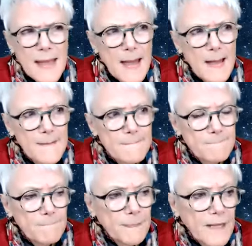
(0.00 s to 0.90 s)
Um,
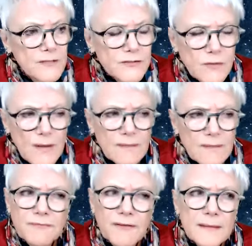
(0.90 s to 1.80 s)
so I
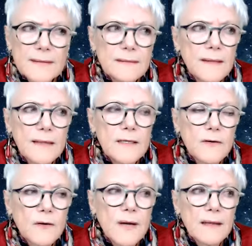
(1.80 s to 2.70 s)
fell in, you
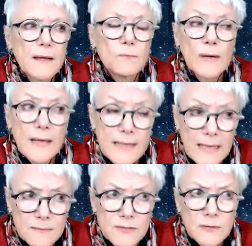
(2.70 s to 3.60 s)
know, I, and when I
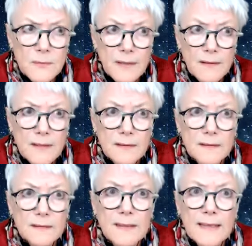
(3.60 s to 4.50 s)
came to America